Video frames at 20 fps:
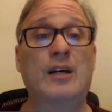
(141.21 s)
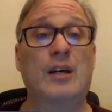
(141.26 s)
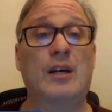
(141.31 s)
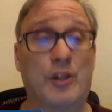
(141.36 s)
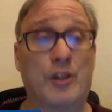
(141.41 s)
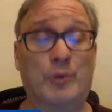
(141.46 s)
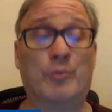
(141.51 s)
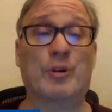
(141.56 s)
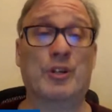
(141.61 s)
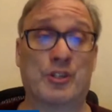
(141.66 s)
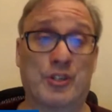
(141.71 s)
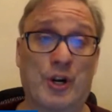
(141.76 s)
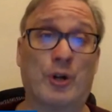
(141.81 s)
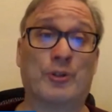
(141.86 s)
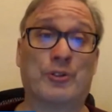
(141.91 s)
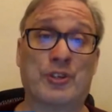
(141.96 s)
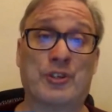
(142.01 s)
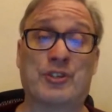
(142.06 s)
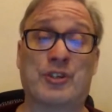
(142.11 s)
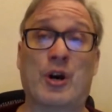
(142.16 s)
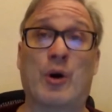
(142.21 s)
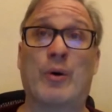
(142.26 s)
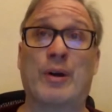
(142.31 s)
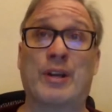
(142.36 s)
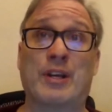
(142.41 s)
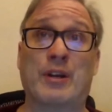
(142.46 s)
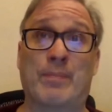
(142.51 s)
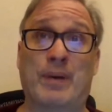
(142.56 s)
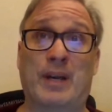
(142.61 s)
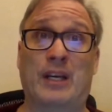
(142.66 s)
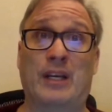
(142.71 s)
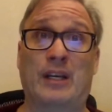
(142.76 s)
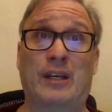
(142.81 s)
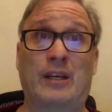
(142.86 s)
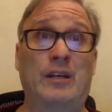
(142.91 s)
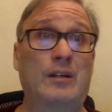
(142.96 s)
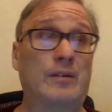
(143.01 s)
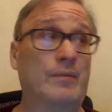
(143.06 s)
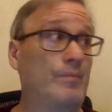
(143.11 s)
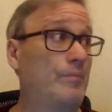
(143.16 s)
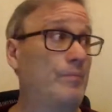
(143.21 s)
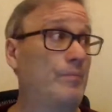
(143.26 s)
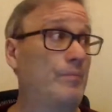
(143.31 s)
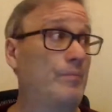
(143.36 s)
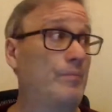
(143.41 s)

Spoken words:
the result is going to be